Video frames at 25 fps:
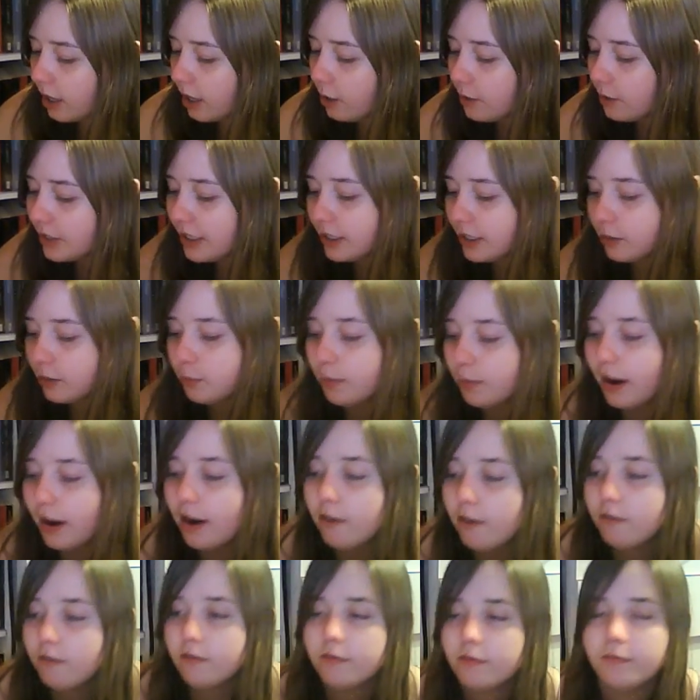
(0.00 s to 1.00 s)
Little Brown,
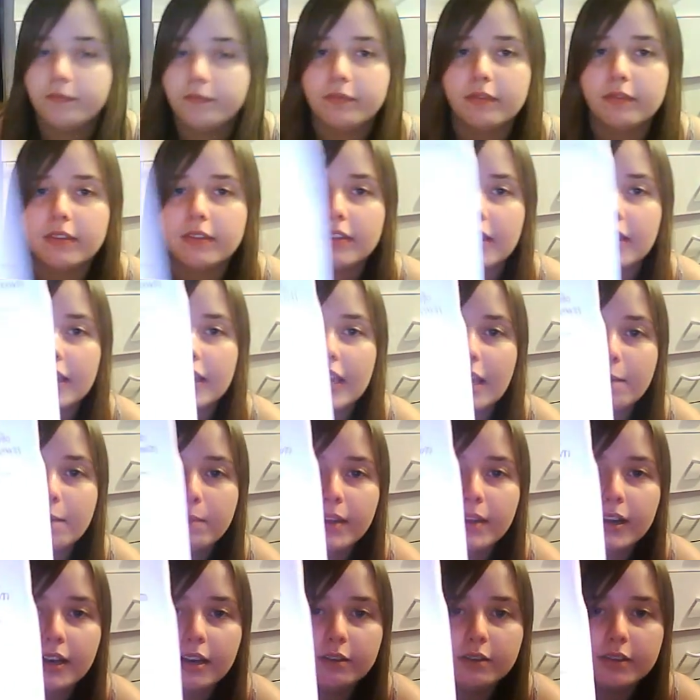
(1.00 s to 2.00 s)
that gave
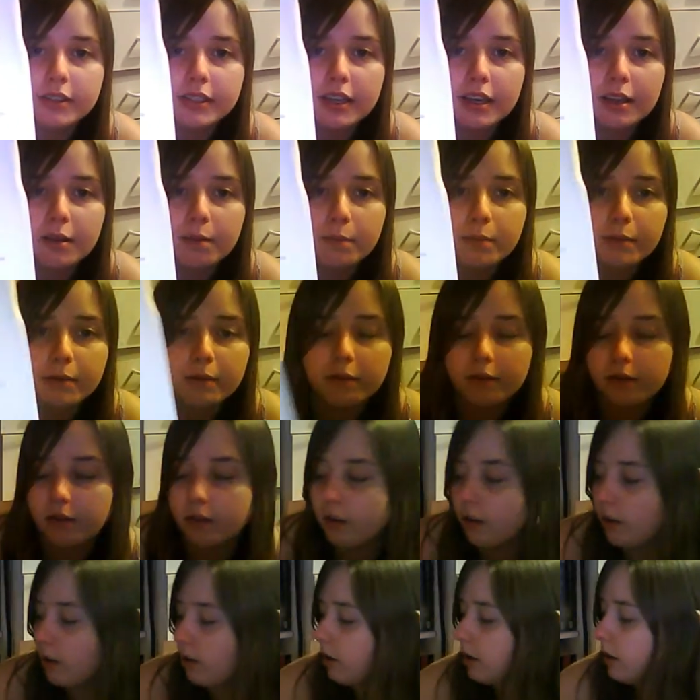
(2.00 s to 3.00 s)
me a little slip.
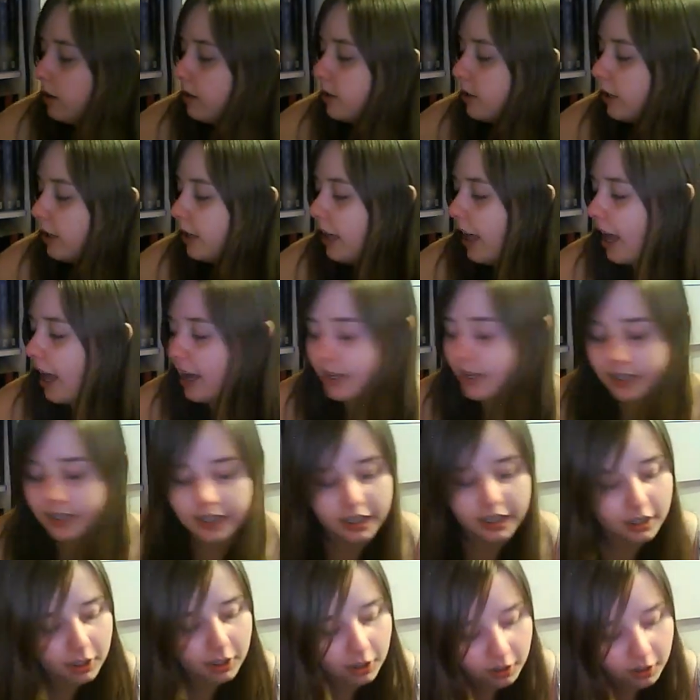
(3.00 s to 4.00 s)
So yes,
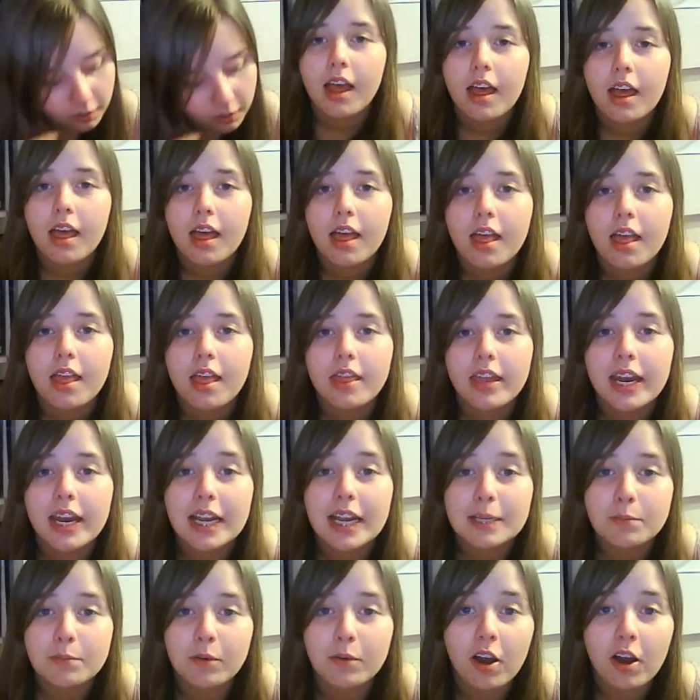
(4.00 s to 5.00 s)
thank you. The
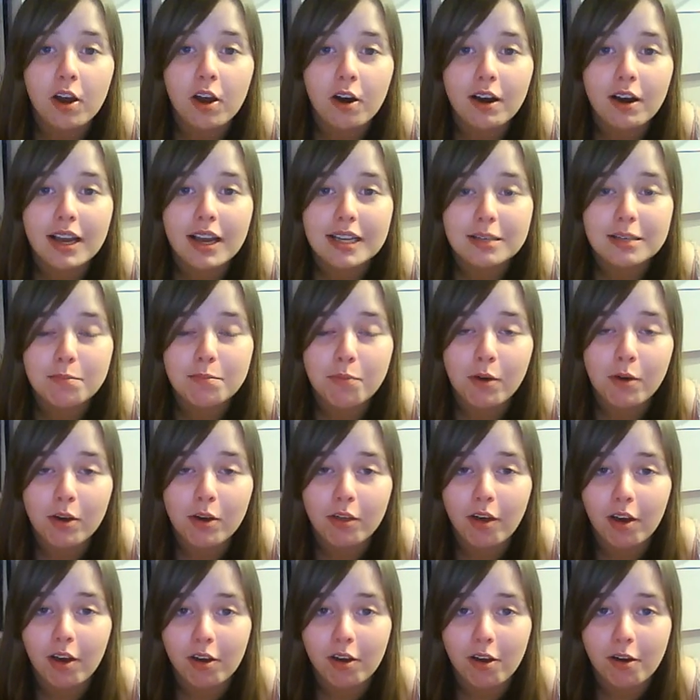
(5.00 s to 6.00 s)
next book I got is a book that
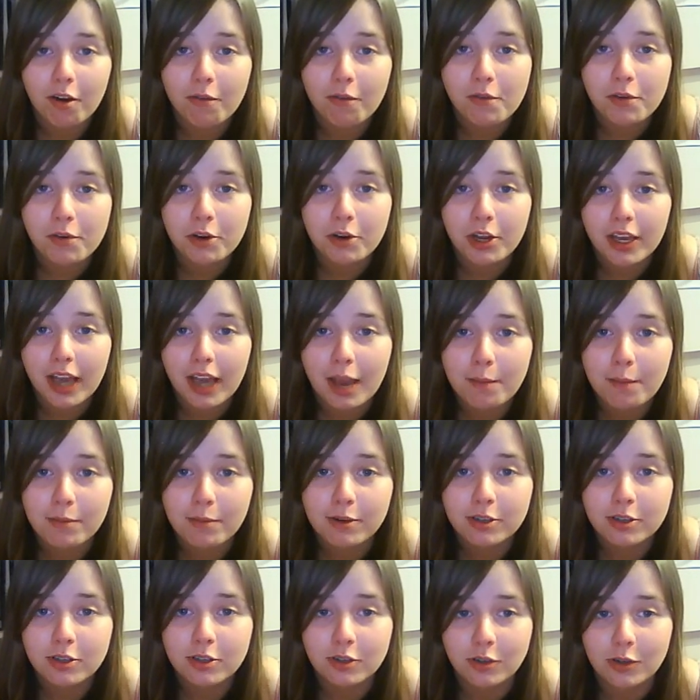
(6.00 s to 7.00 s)
I got from the UK
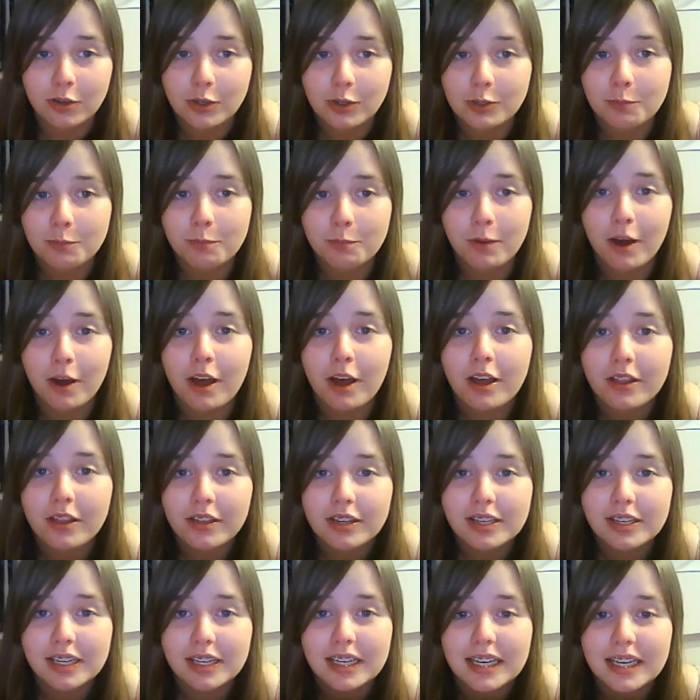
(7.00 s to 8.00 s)
book tours, but
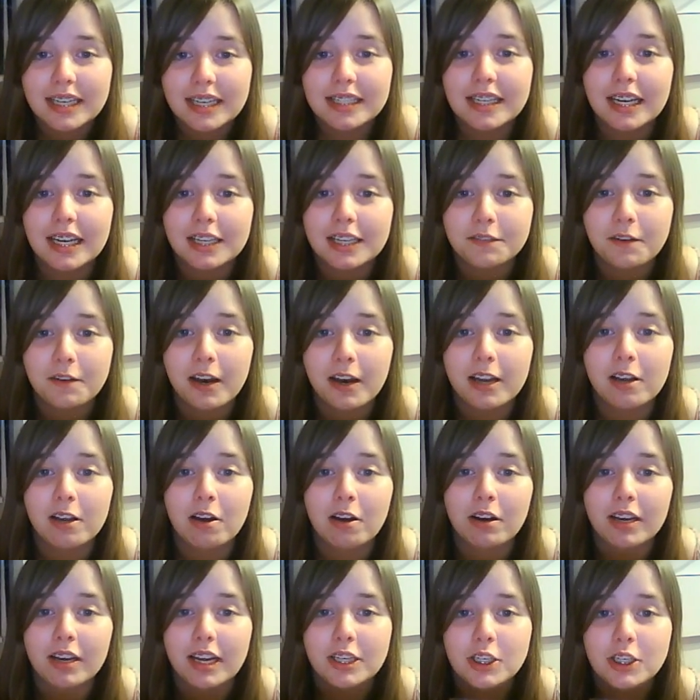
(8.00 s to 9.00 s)
Lindsay has very
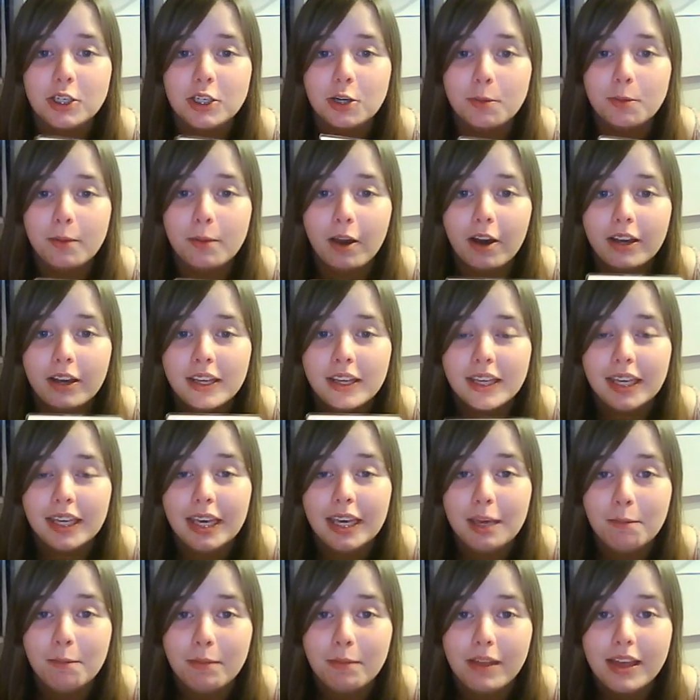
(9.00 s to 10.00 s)
kindly actually told me I can
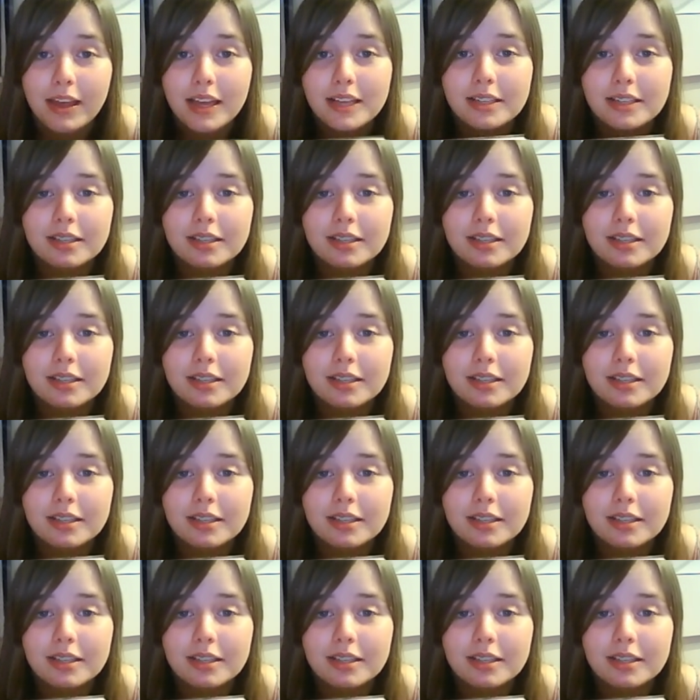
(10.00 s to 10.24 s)
keep this,